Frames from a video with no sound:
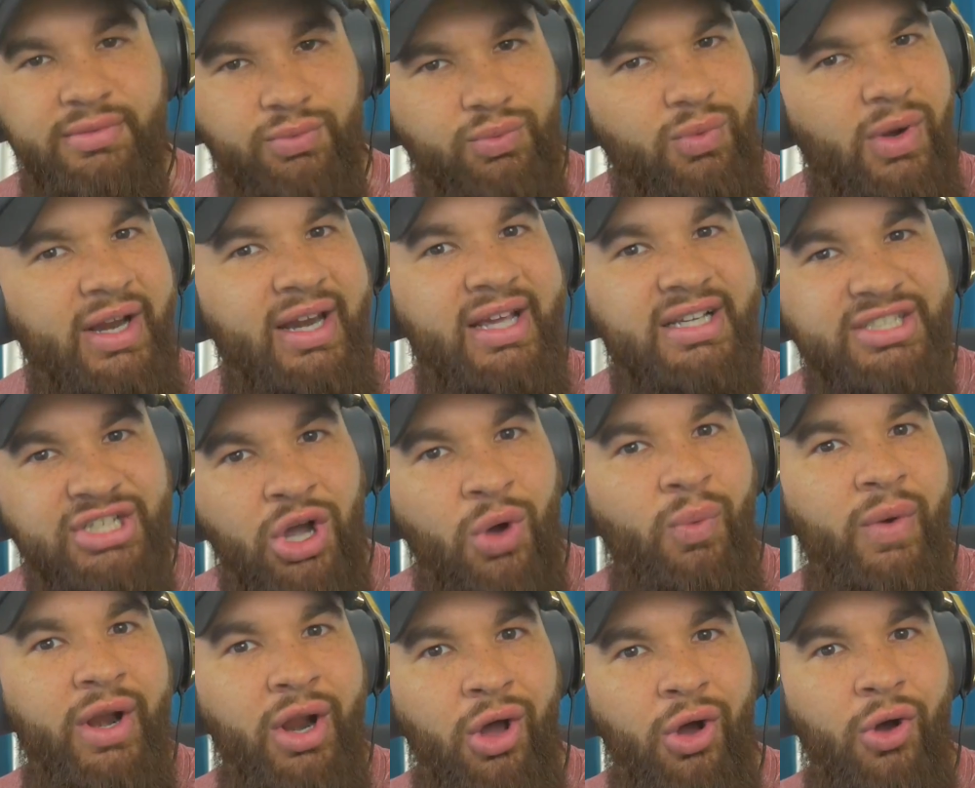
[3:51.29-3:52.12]
what is
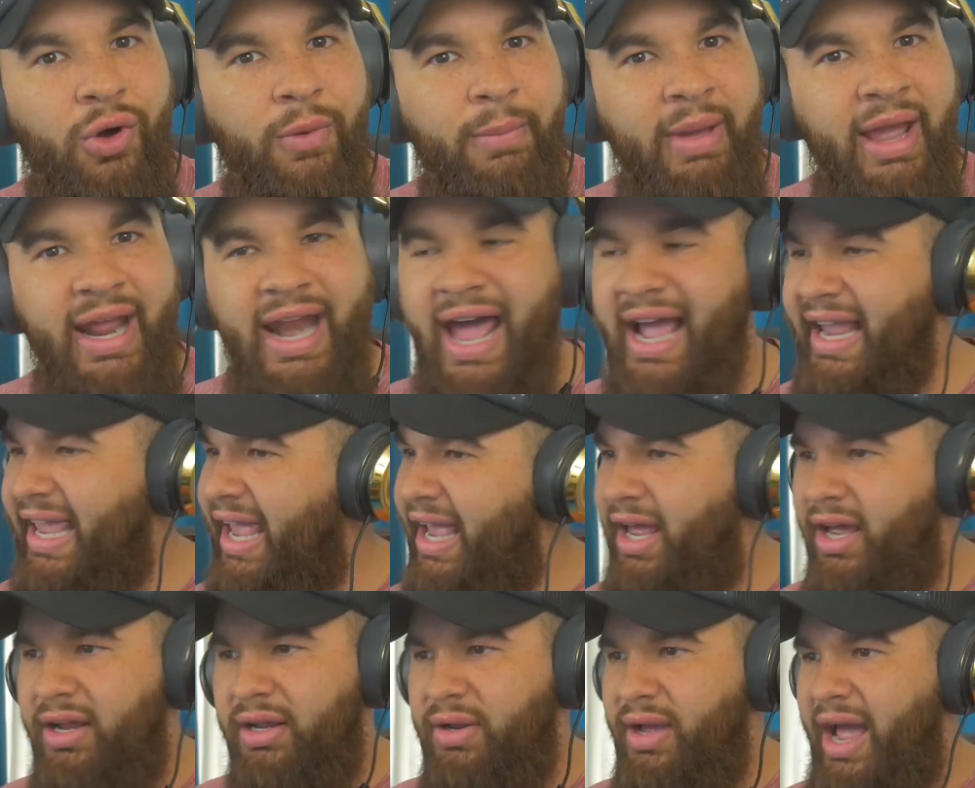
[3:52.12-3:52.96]
going on, man? I
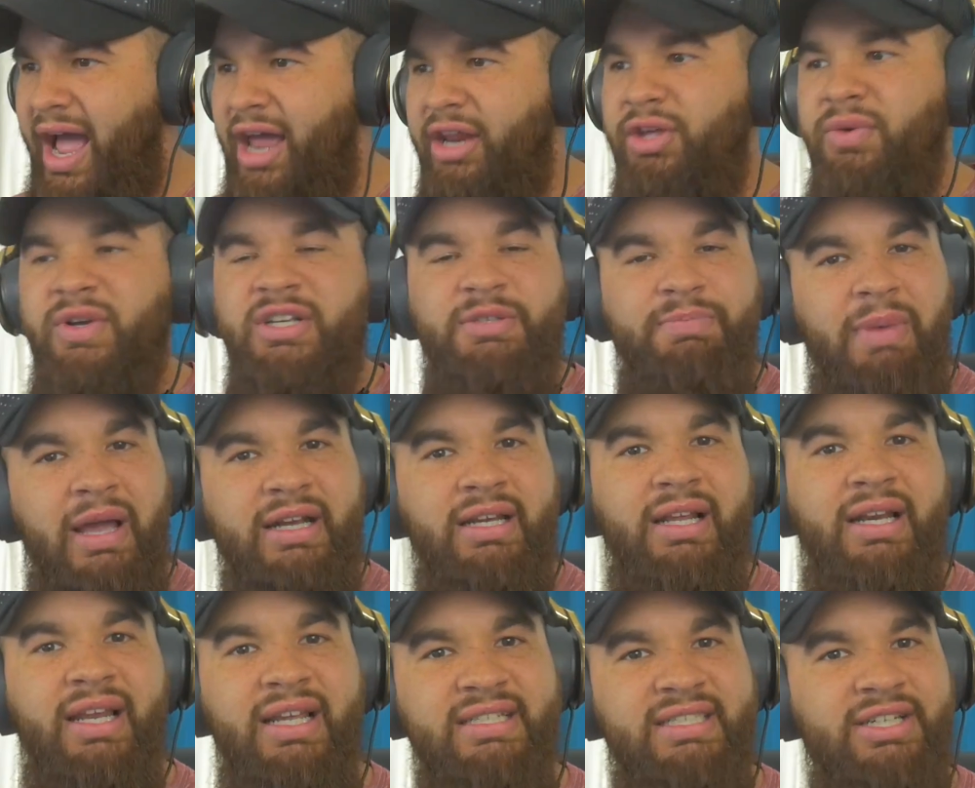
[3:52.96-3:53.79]
can't. How do you
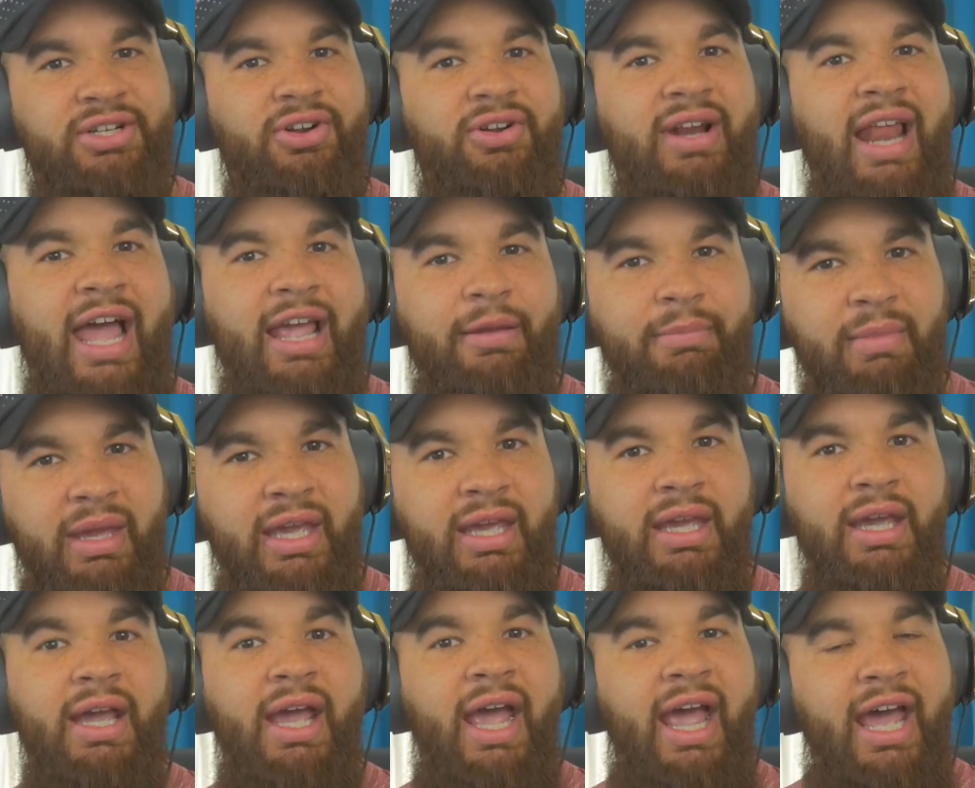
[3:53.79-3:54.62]
expect a listener like
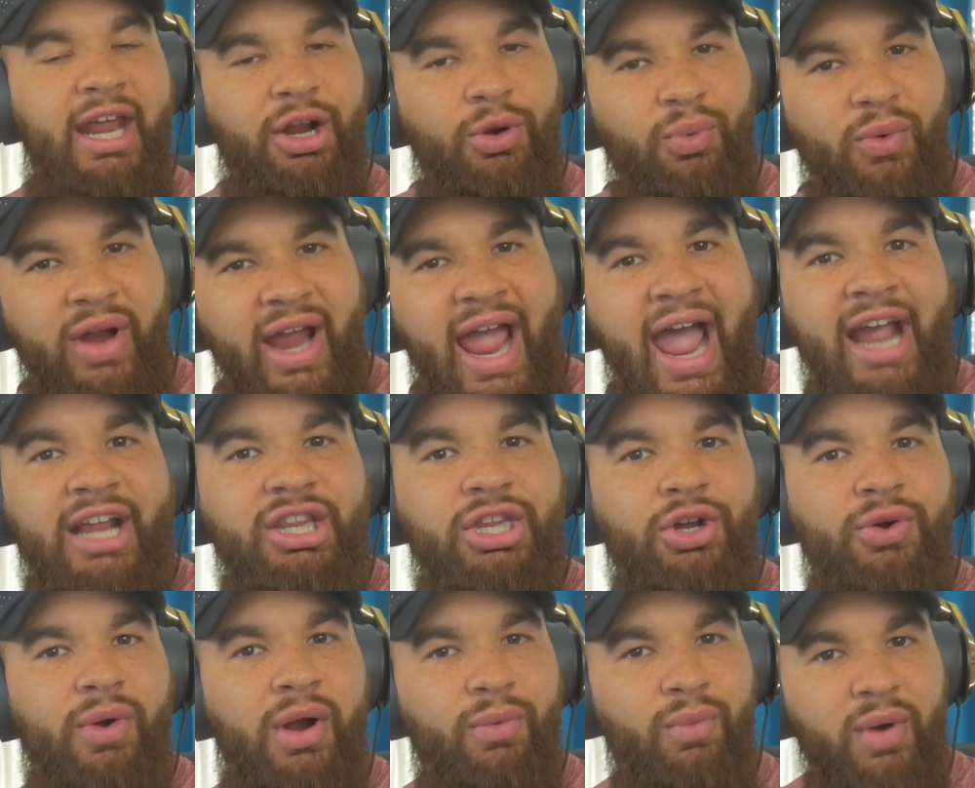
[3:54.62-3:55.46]
me and a
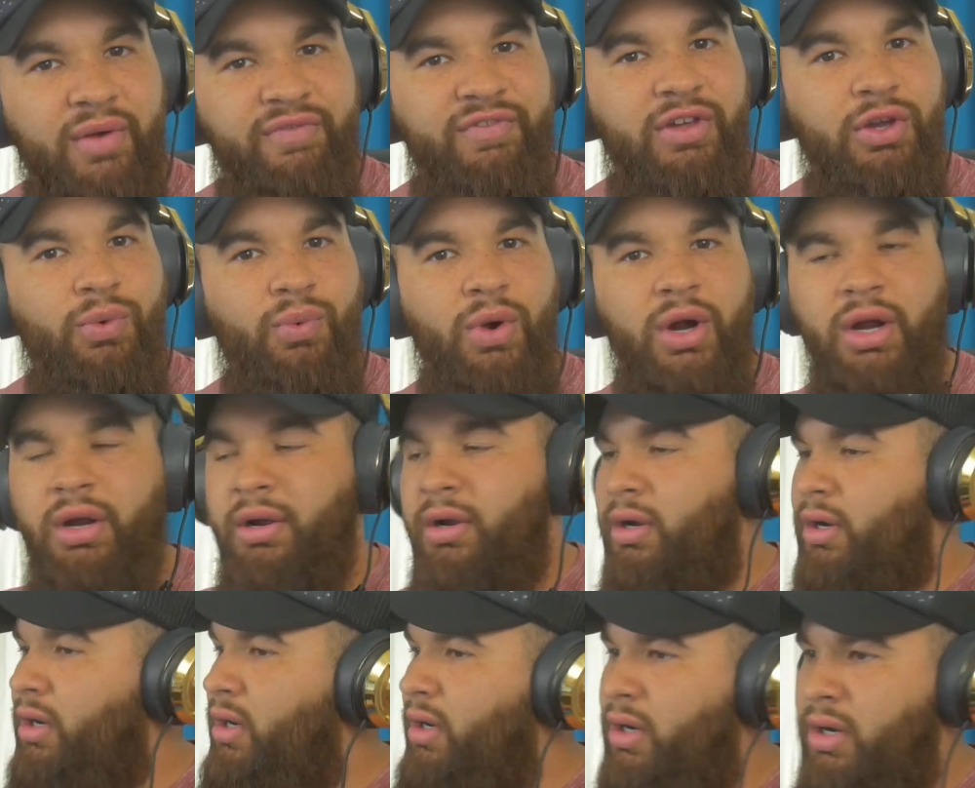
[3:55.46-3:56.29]
reactor, a
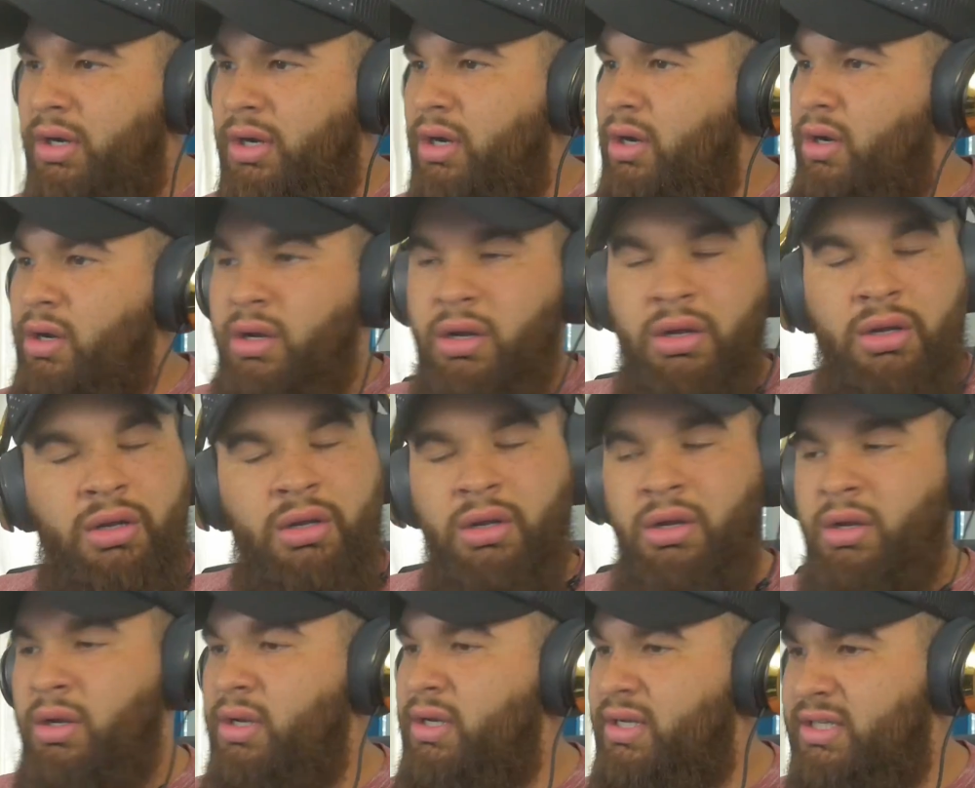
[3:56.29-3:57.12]
reviewer,
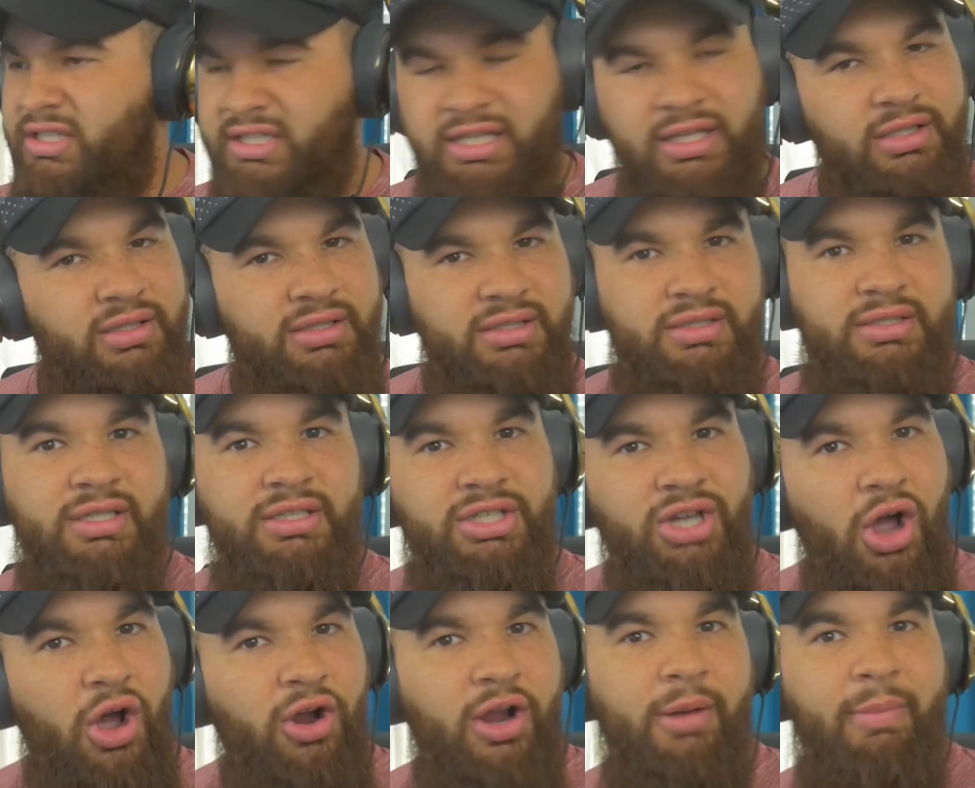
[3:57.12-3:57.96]
to
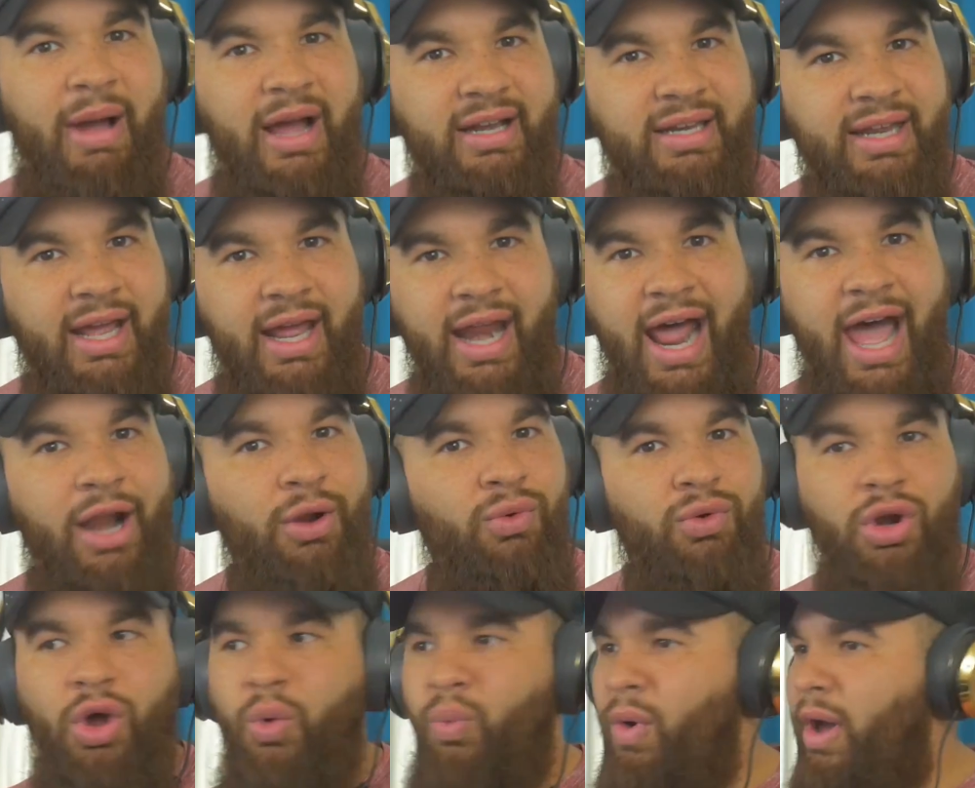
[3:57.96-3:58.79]
talk about that? I
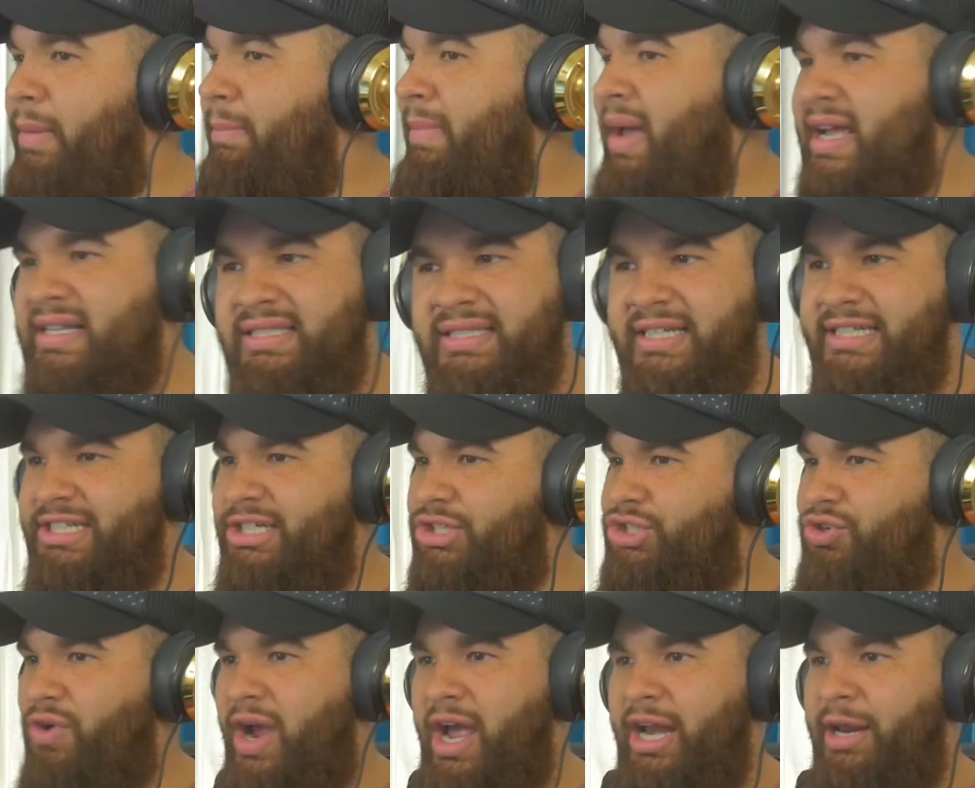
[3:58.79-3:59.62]
don't know what message
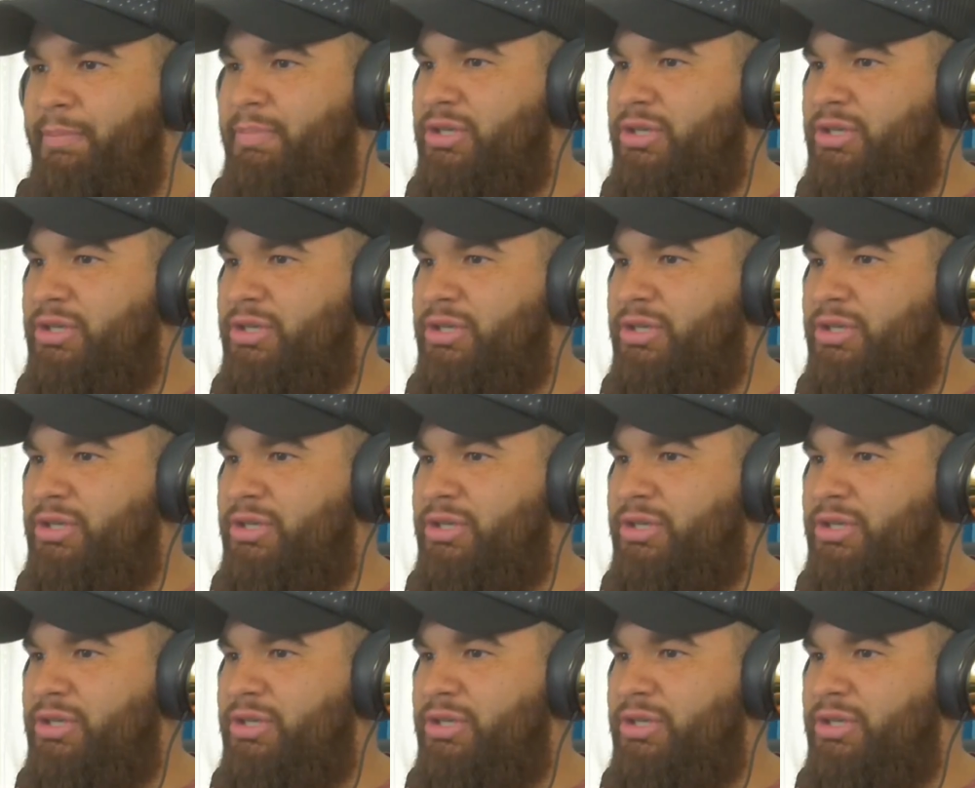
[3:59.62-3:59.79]
you're trying to